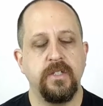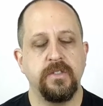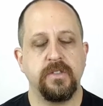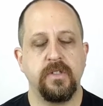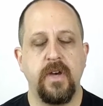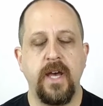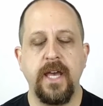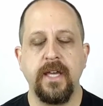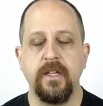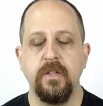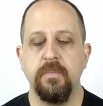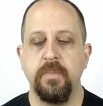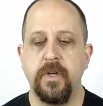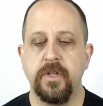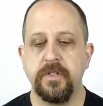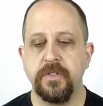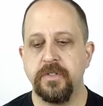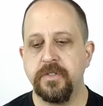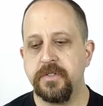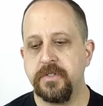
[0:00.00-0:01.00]
So
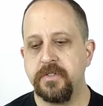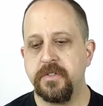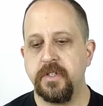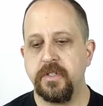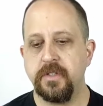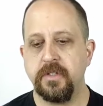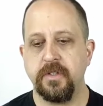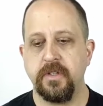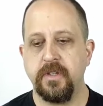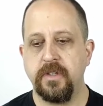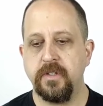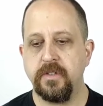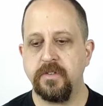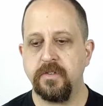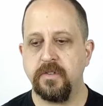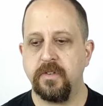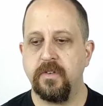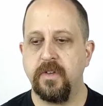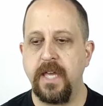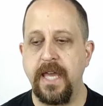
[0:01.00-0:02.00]
acupuncture is essentially
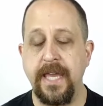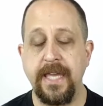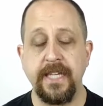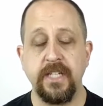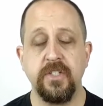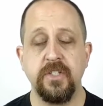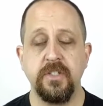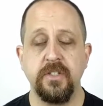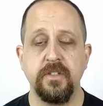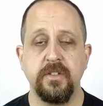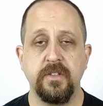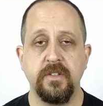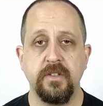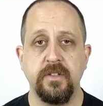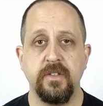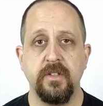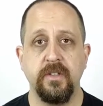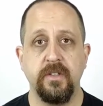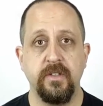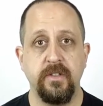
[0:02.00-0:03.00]
this ancient
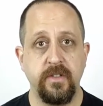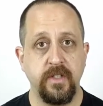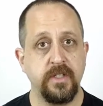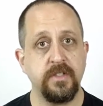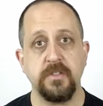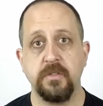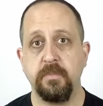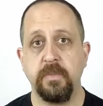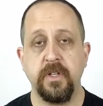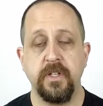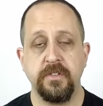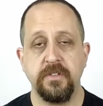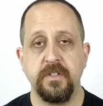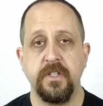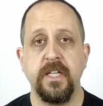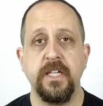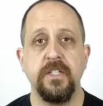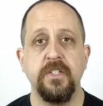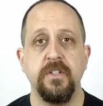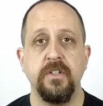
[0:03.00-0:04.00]
discipline. It's
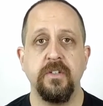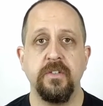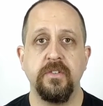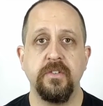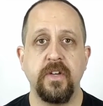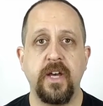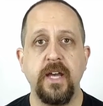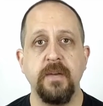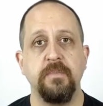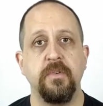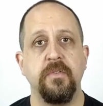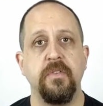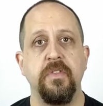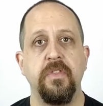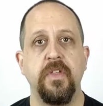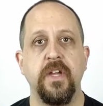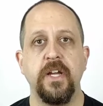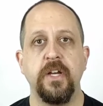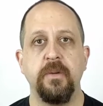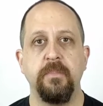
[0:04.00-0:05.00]
an ancient type of
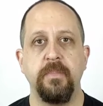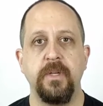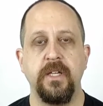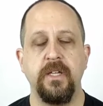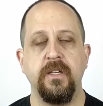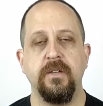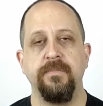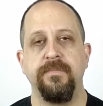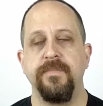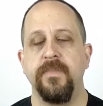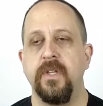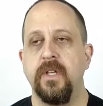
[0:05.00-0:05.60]
therapy.